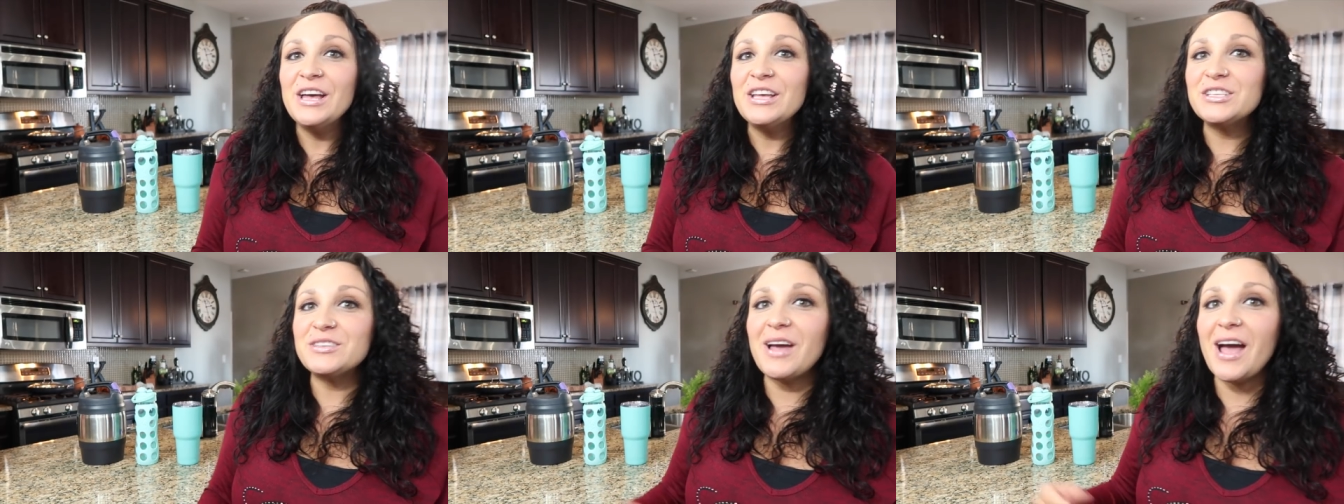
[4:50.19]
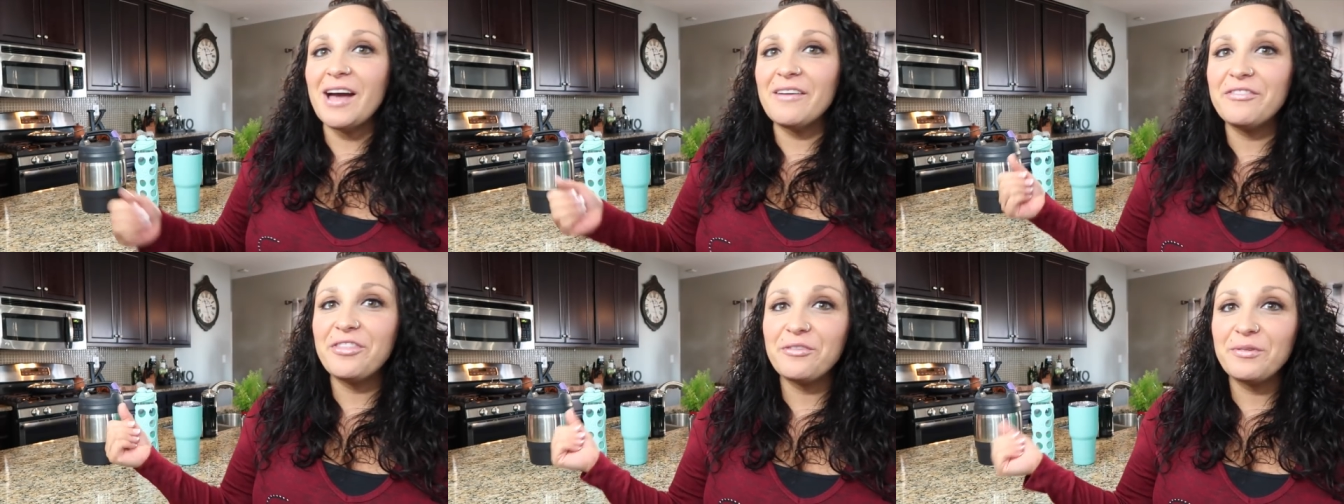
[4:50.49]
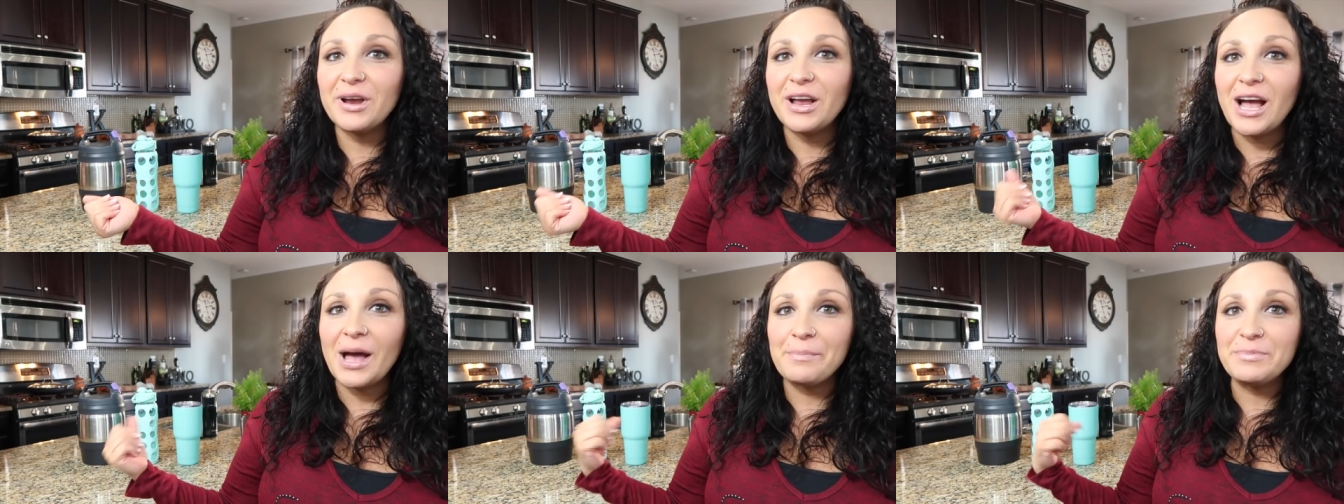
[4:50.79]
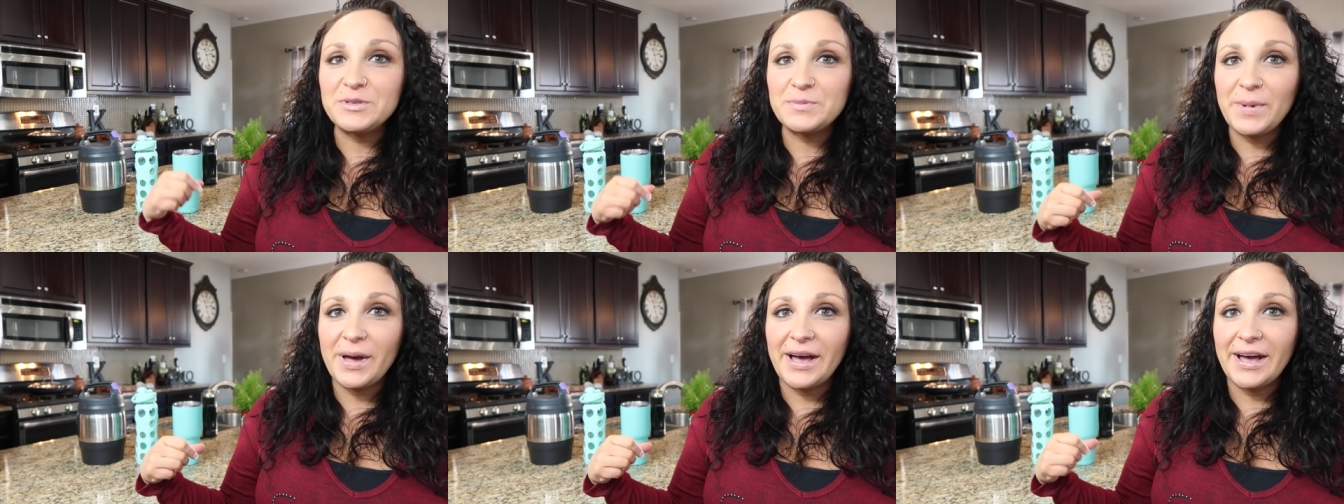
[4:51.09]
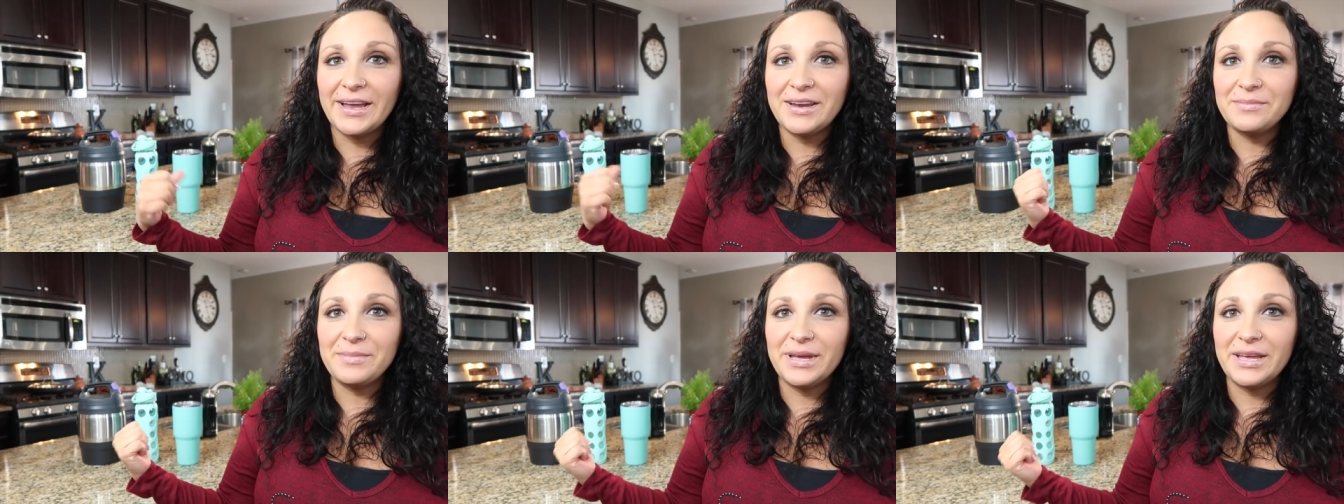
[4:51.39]
So I have 3 cups
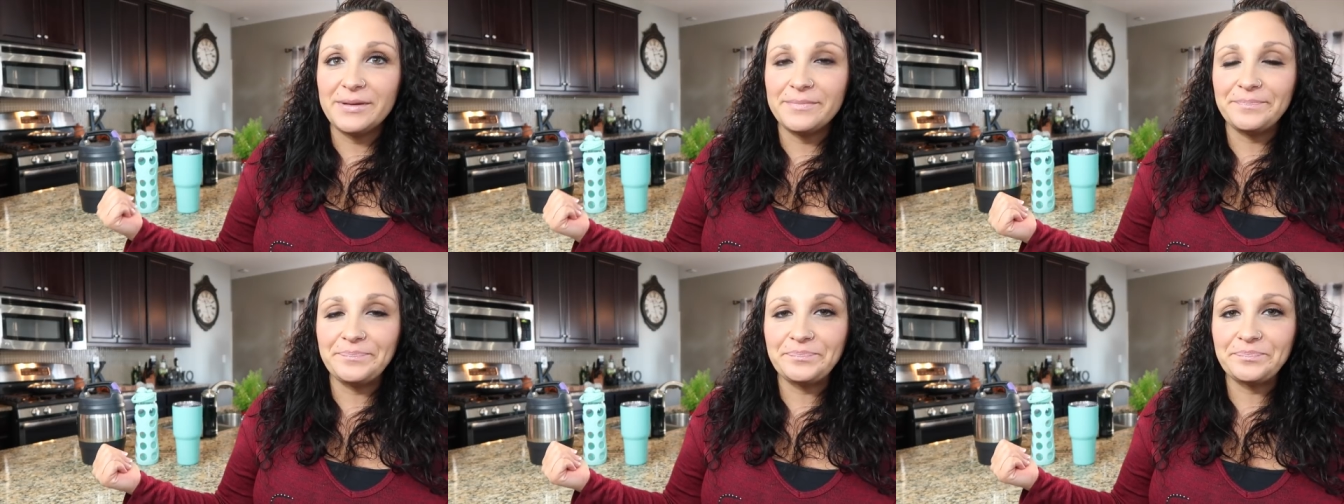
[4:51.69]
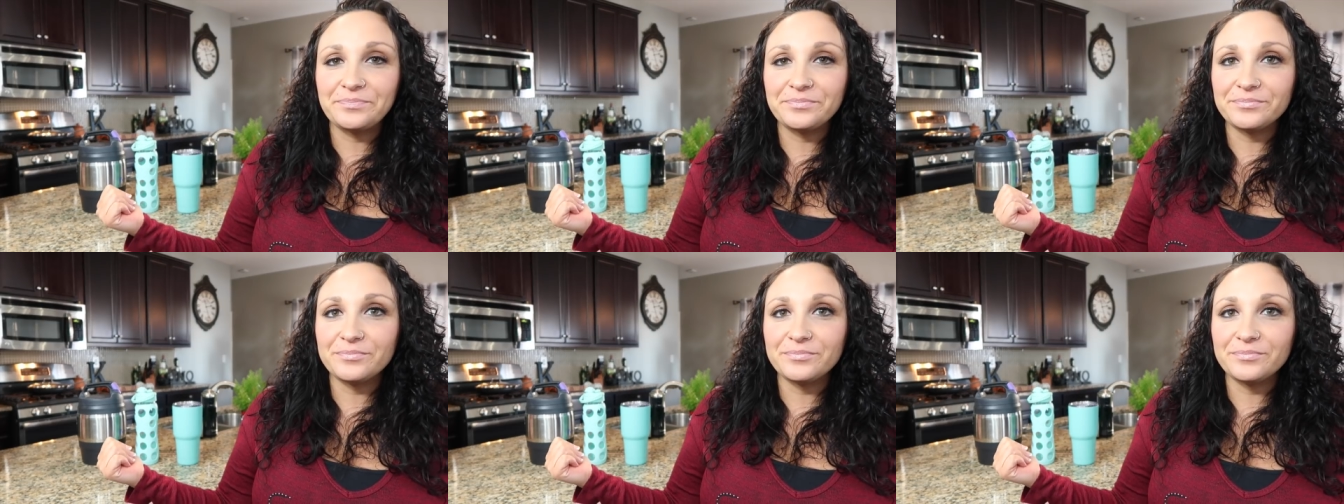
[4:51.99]
behind me.